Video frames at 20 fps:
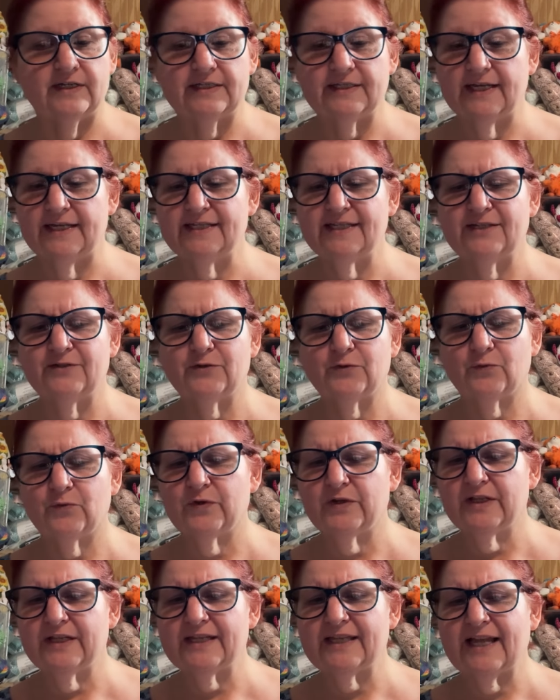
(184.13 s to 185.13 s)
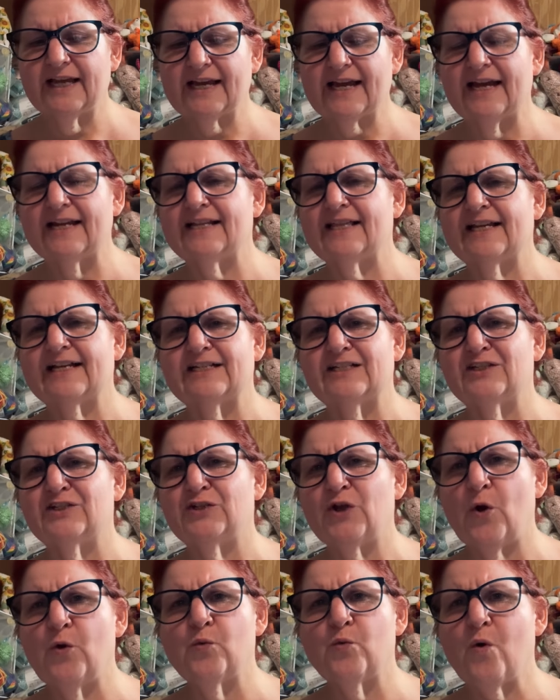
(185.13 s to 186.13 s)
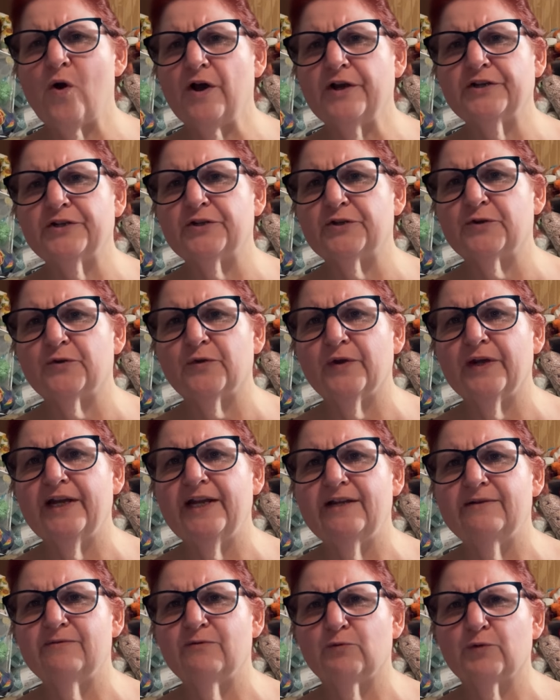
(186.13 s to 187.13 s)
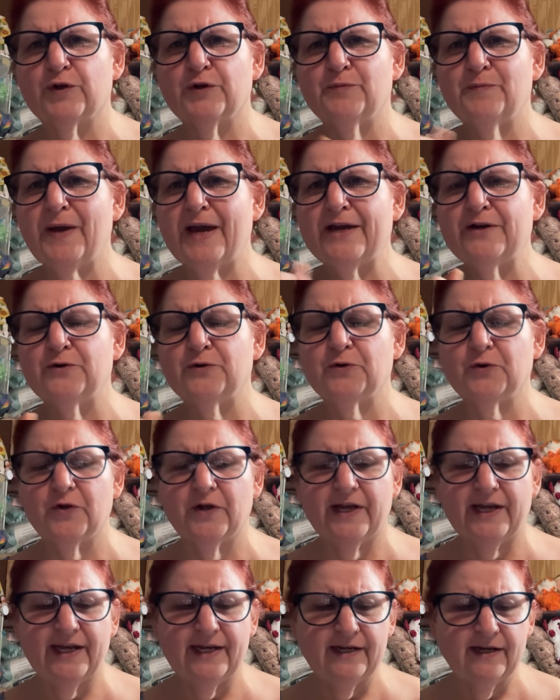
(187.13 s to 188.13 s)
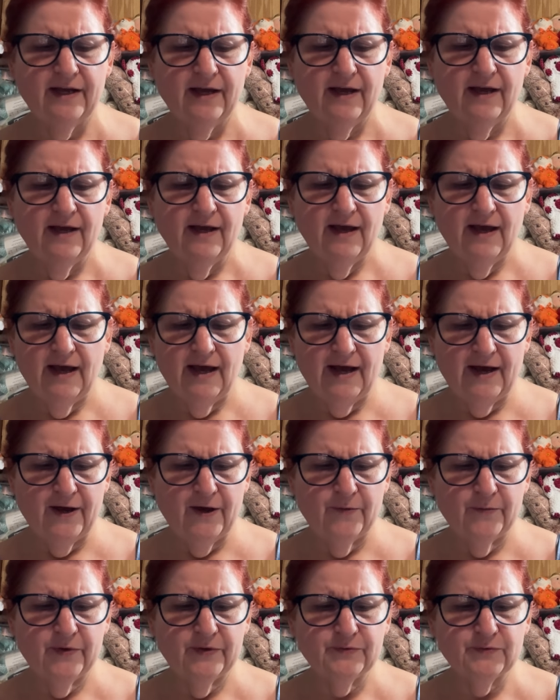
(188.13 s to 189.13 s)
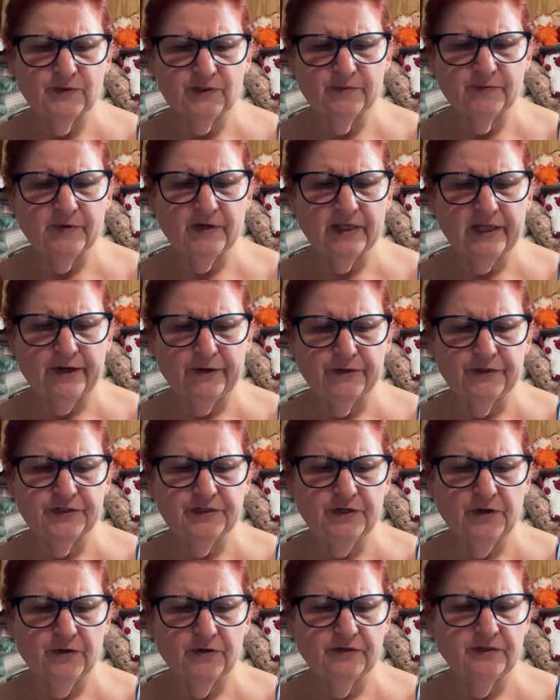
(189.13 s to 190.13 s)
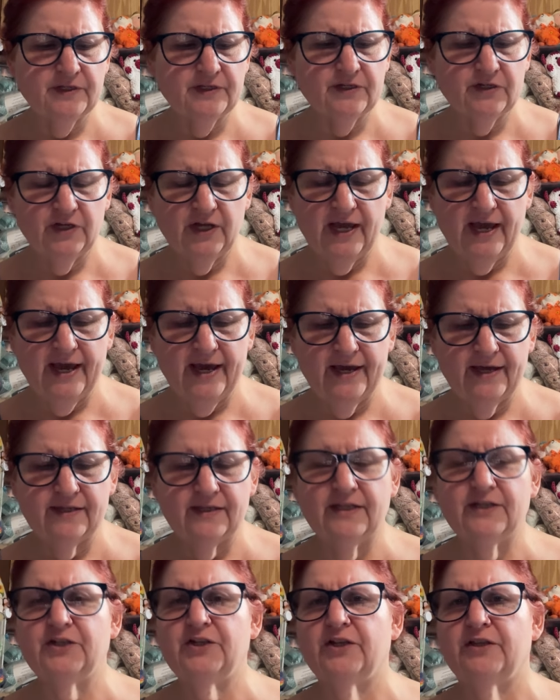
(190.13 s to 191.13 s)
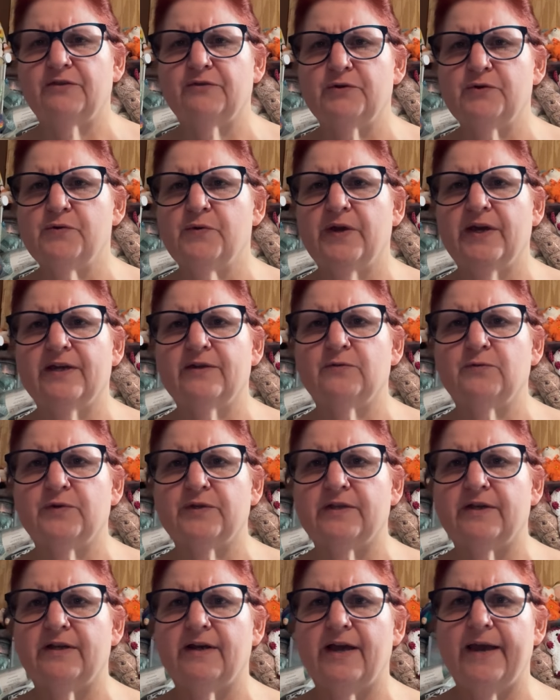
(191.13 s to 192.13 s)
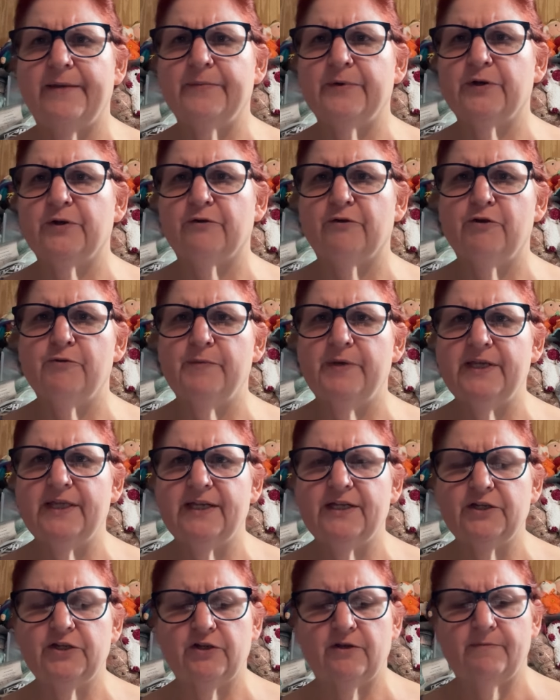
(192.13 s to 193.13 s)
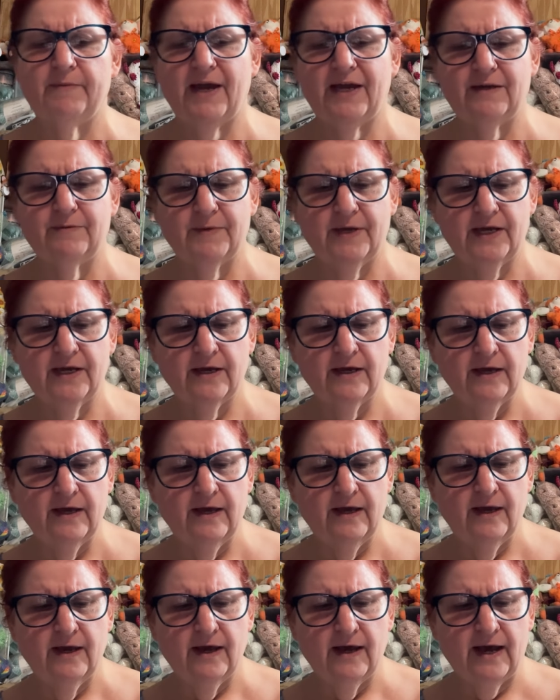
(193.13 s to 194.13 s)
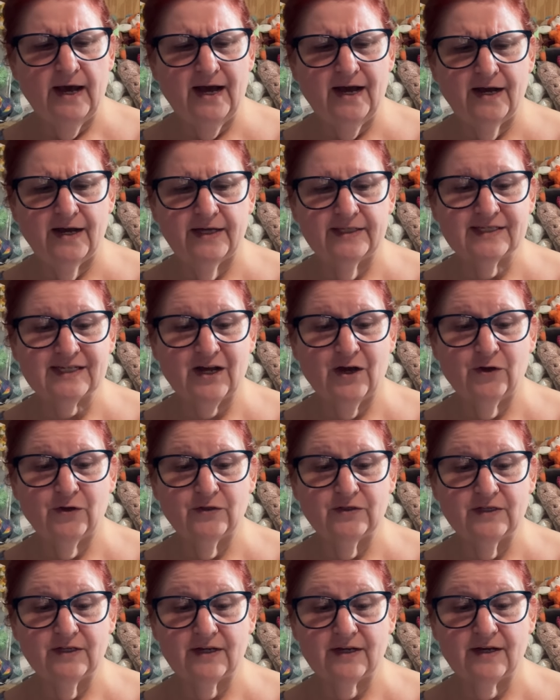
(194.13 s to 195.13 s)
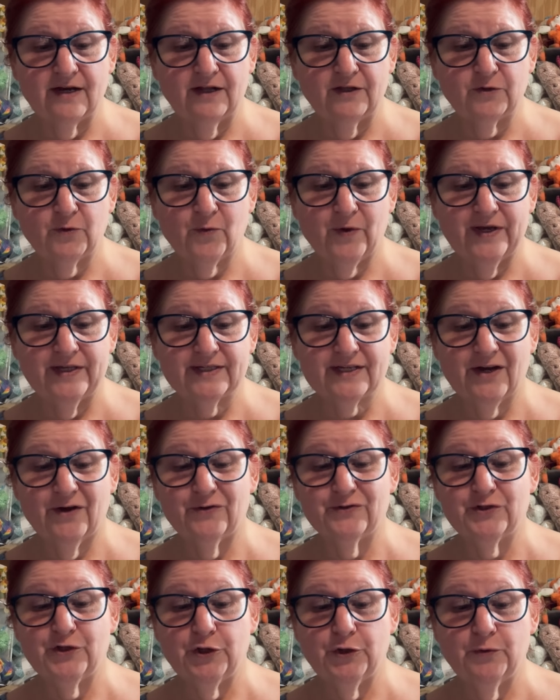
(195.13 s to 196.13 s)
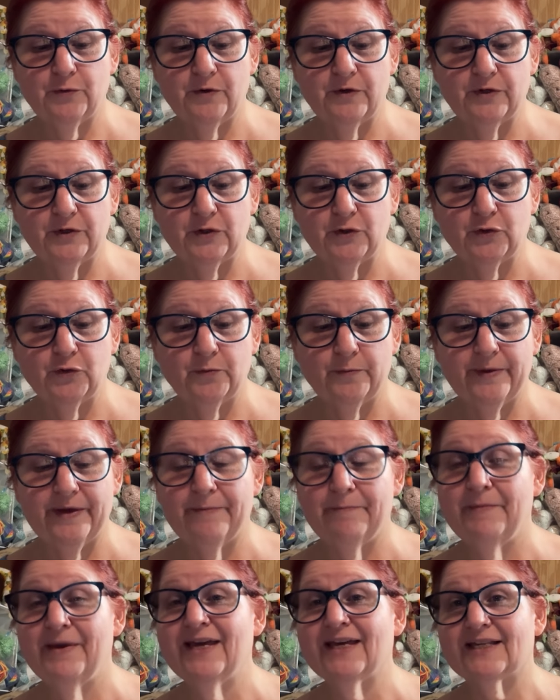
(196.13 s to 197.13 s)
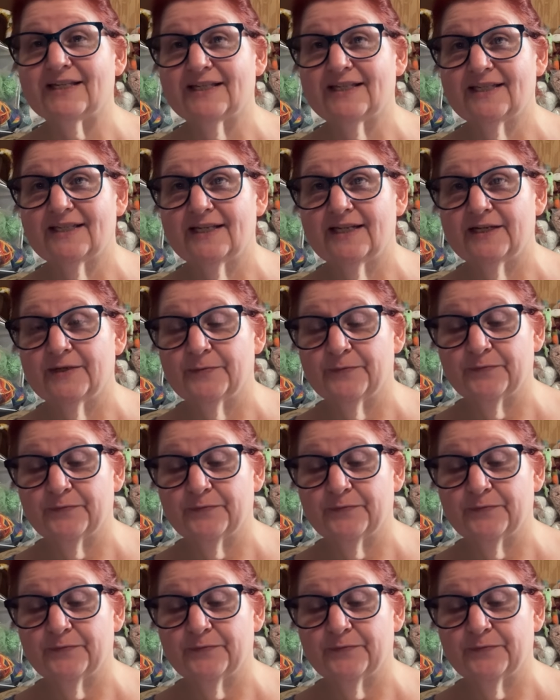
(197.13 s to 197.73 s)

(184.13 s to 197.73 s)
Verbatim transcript: it's, it's, a really like, kind of like a stone washed green, real pale green. Um, it was some clearance yarn that she had that she threw in with a amigurumi that she made me. Uh, it's called the colorway is called you you'll be missed